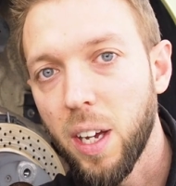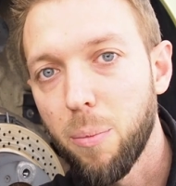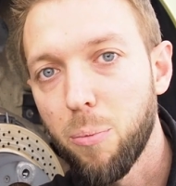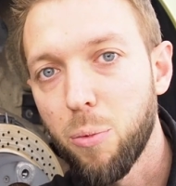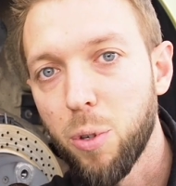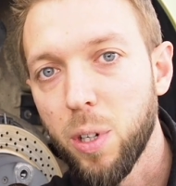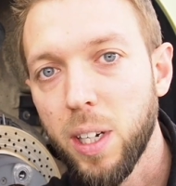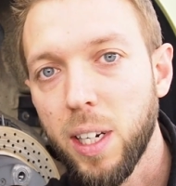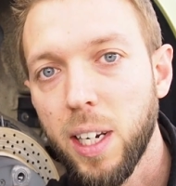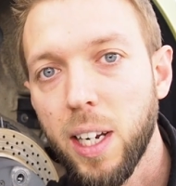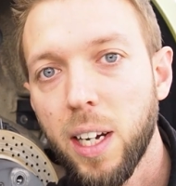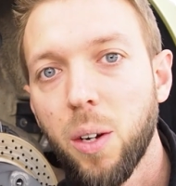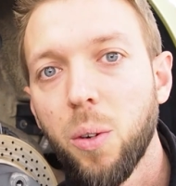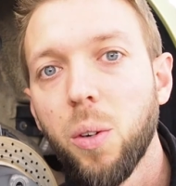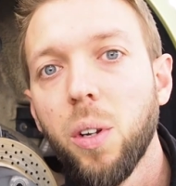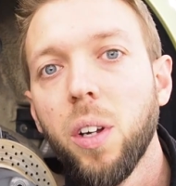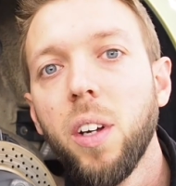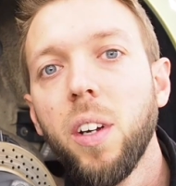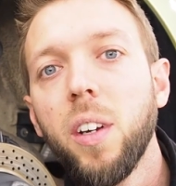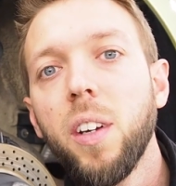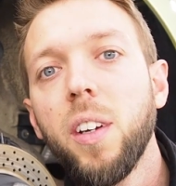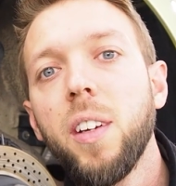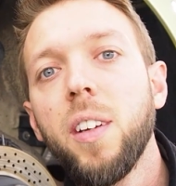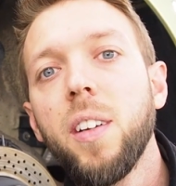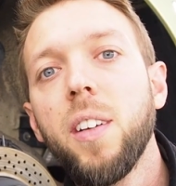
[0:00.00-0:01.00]
Pretty loud.
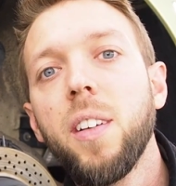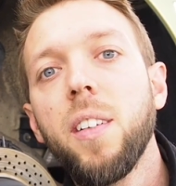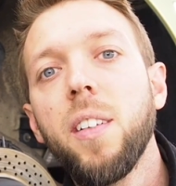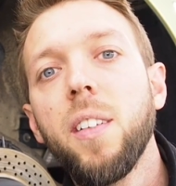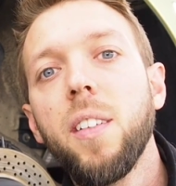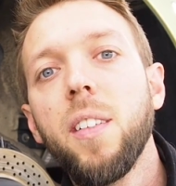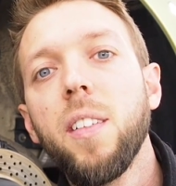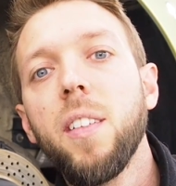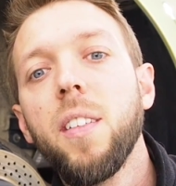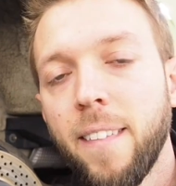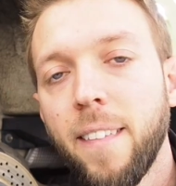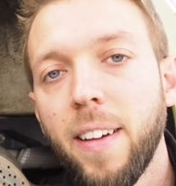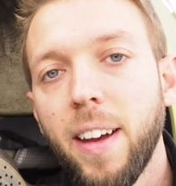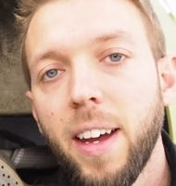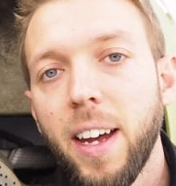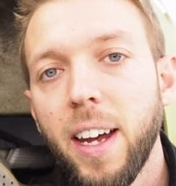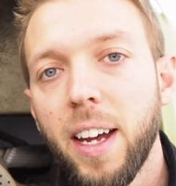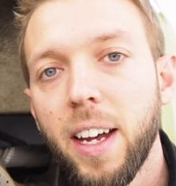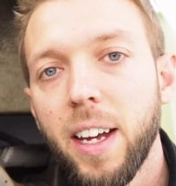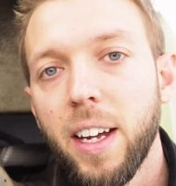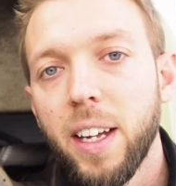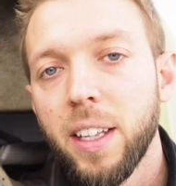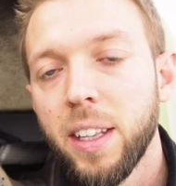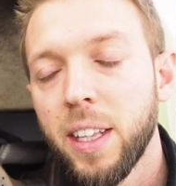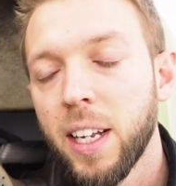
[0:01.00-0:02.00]

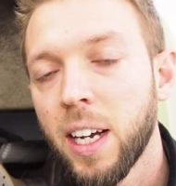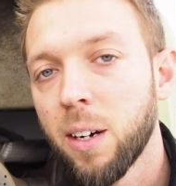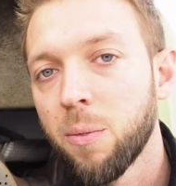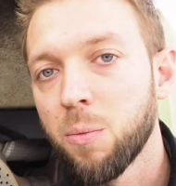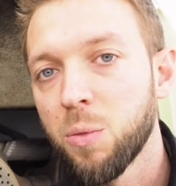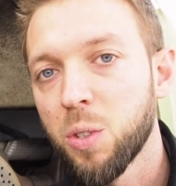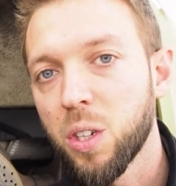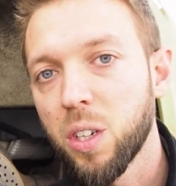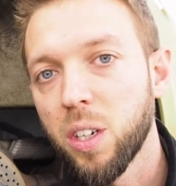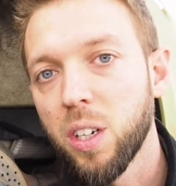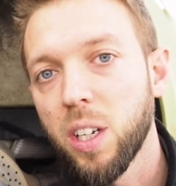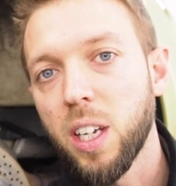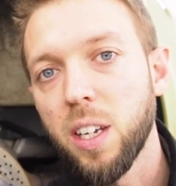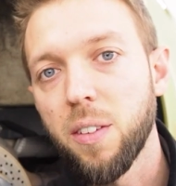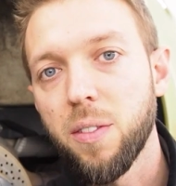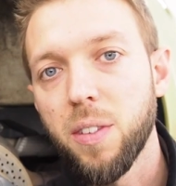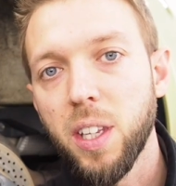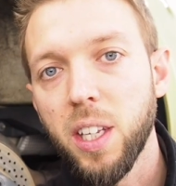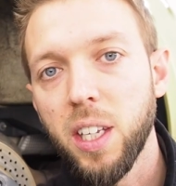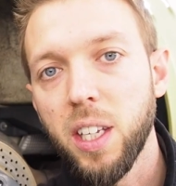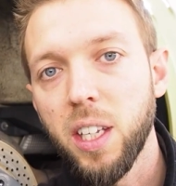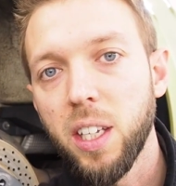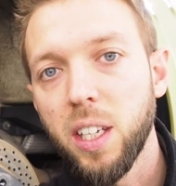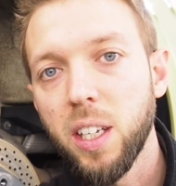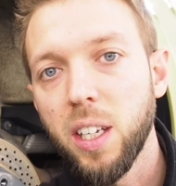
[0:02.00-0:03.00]
Now I'm just going to give
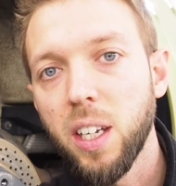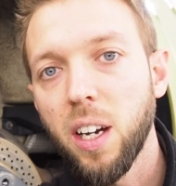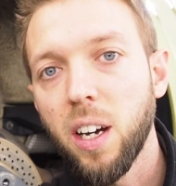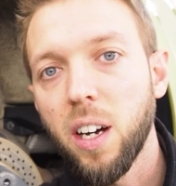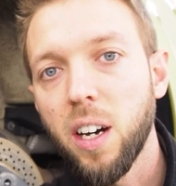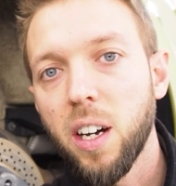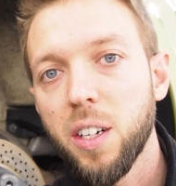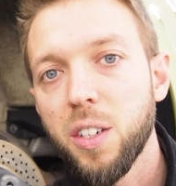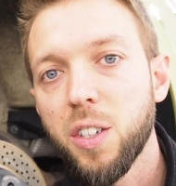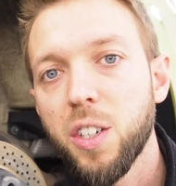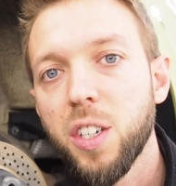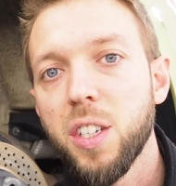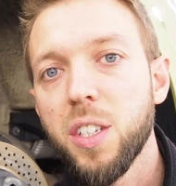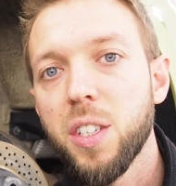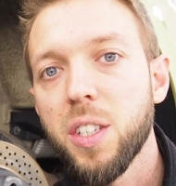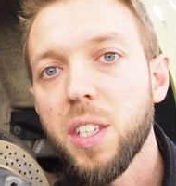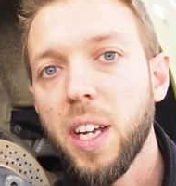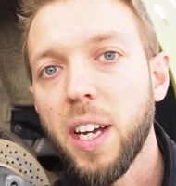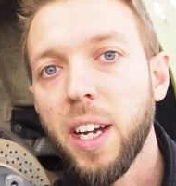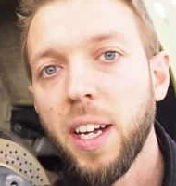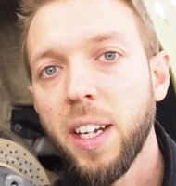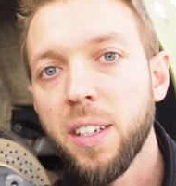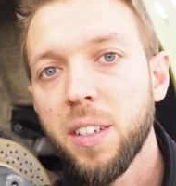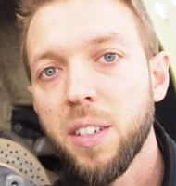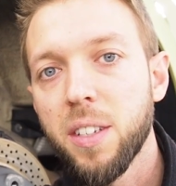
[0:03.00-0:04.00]
the
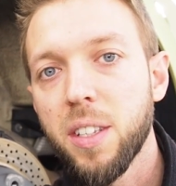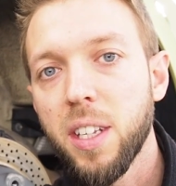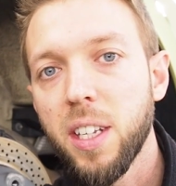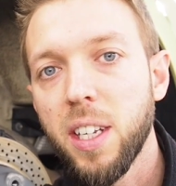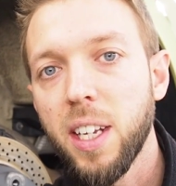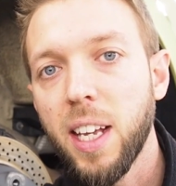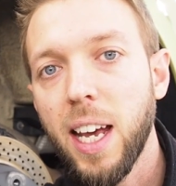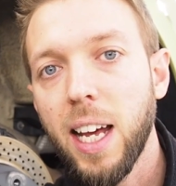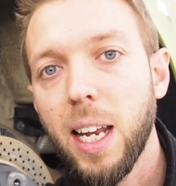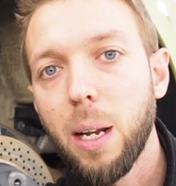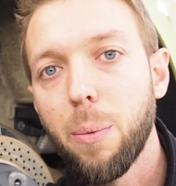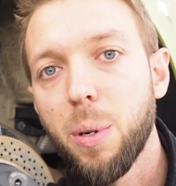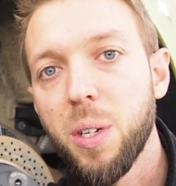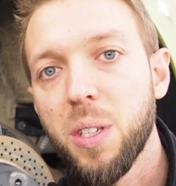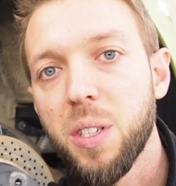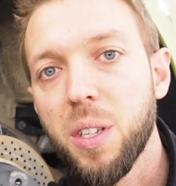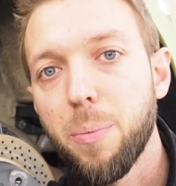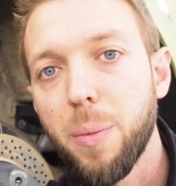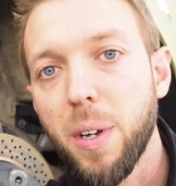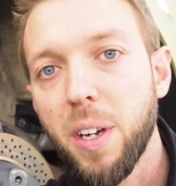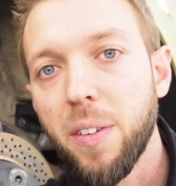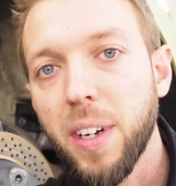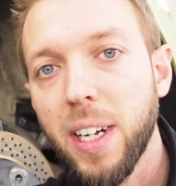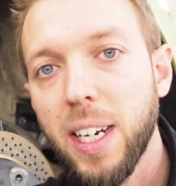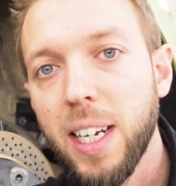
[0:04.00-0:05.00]
arches and the calipers a
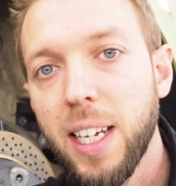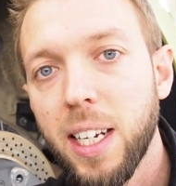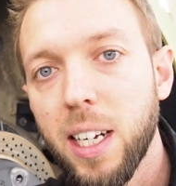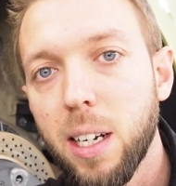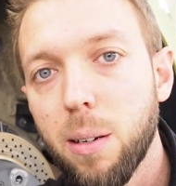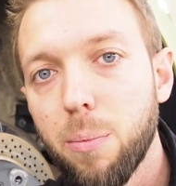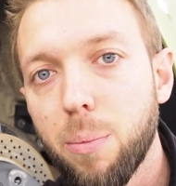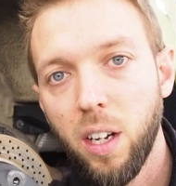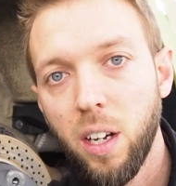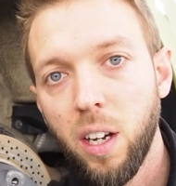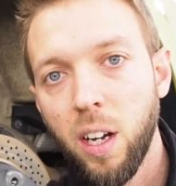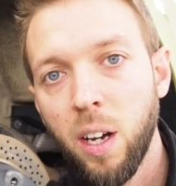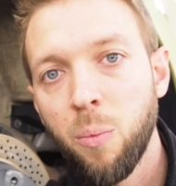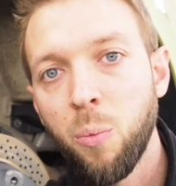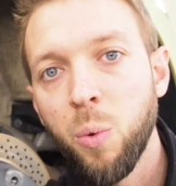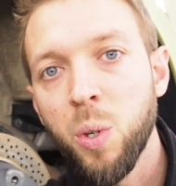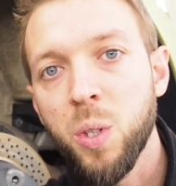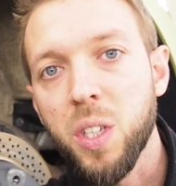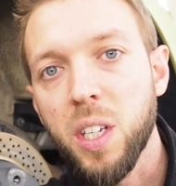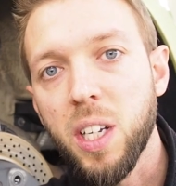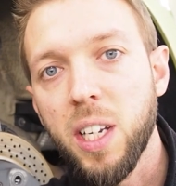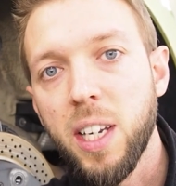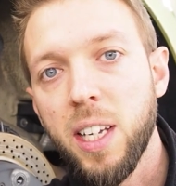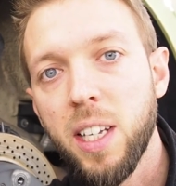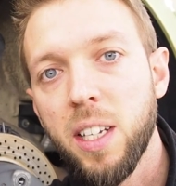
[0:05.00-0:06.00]
bit of a clean up, and
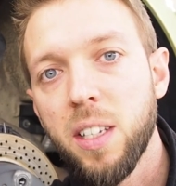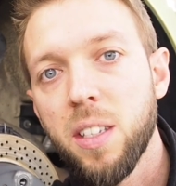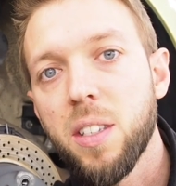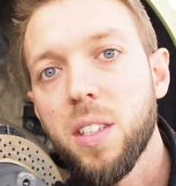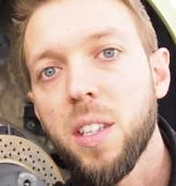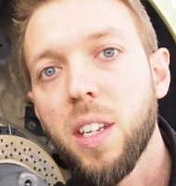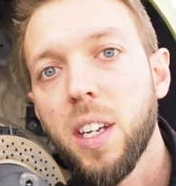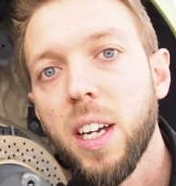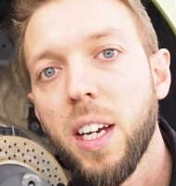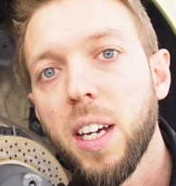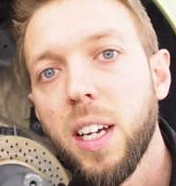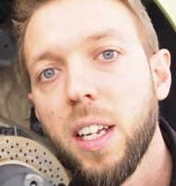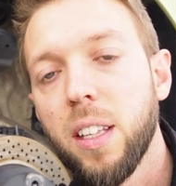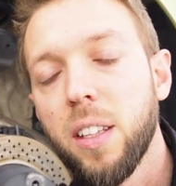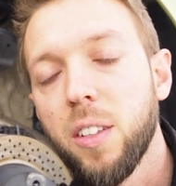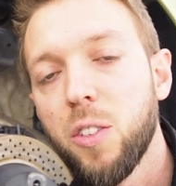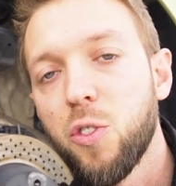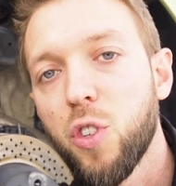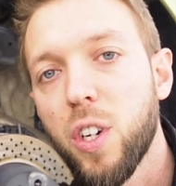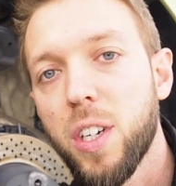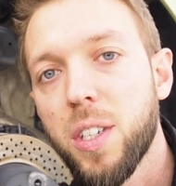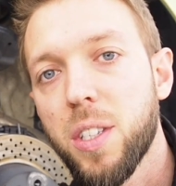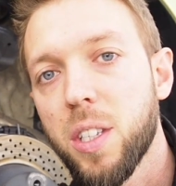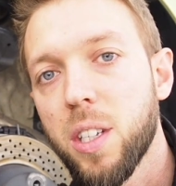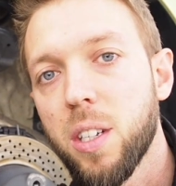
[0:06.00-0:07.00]
once cleaned,
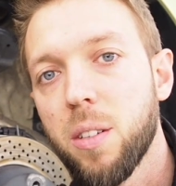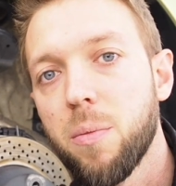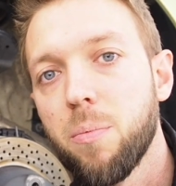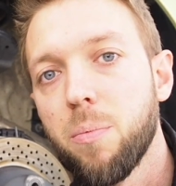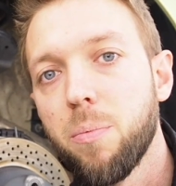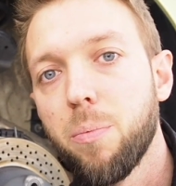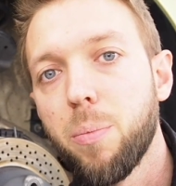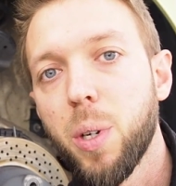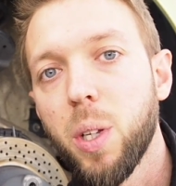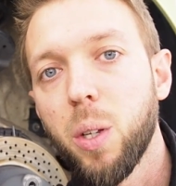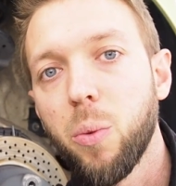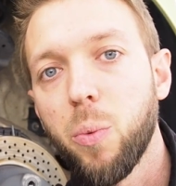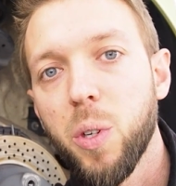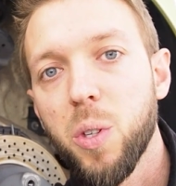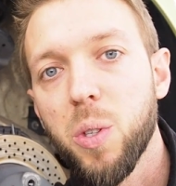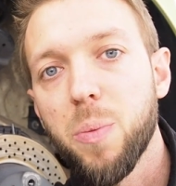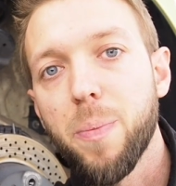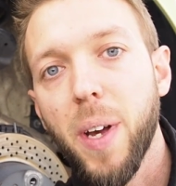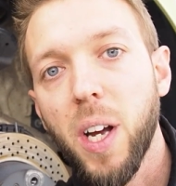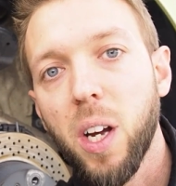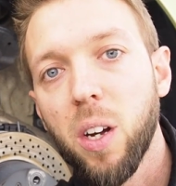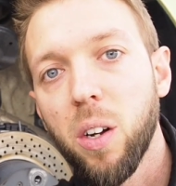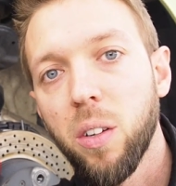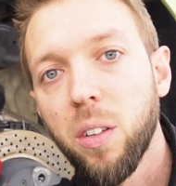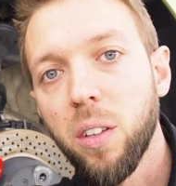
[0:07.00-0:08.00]
dress them, put the wheels
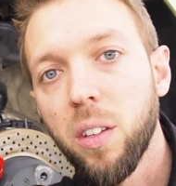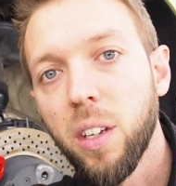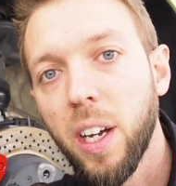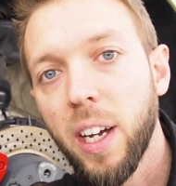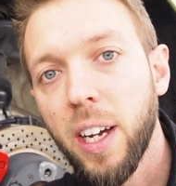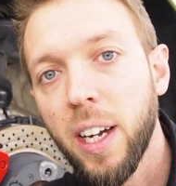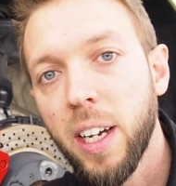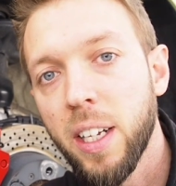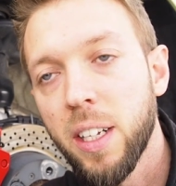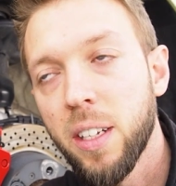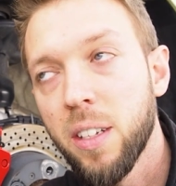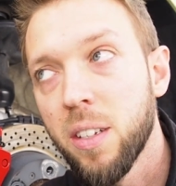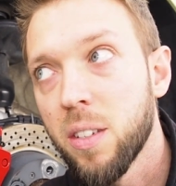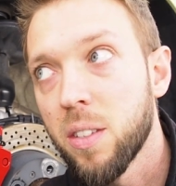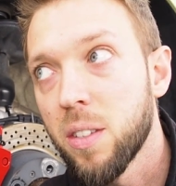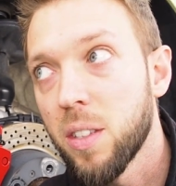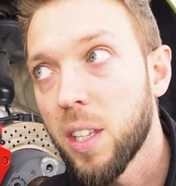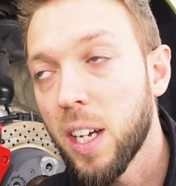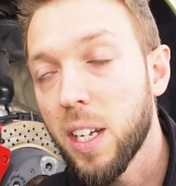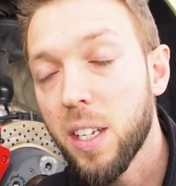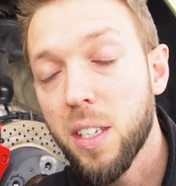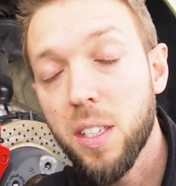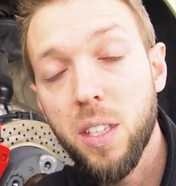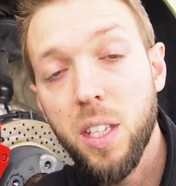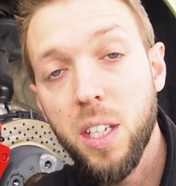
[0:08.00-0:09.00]
back on, and
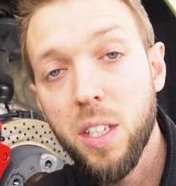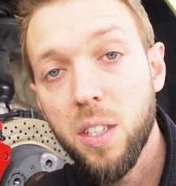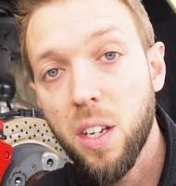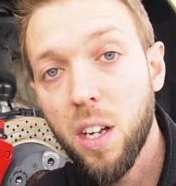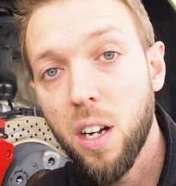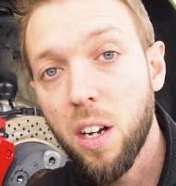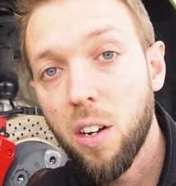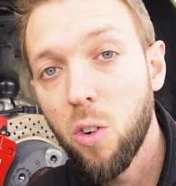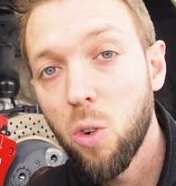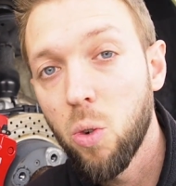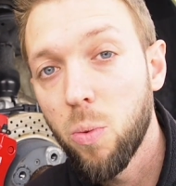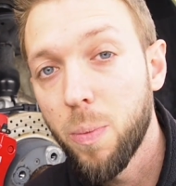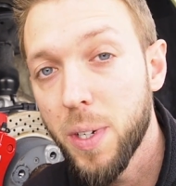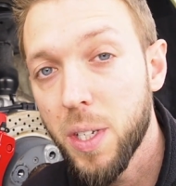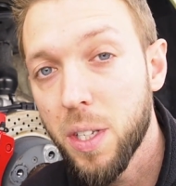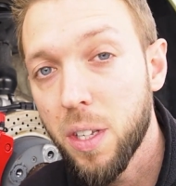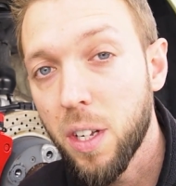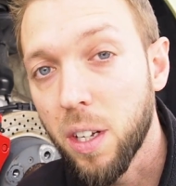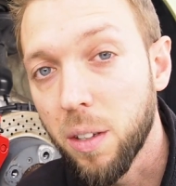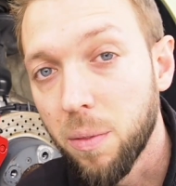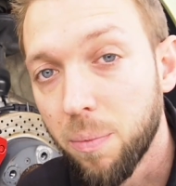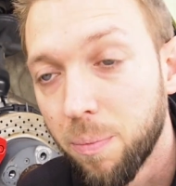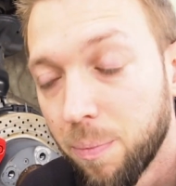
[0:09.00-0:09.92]
that's this car almost done.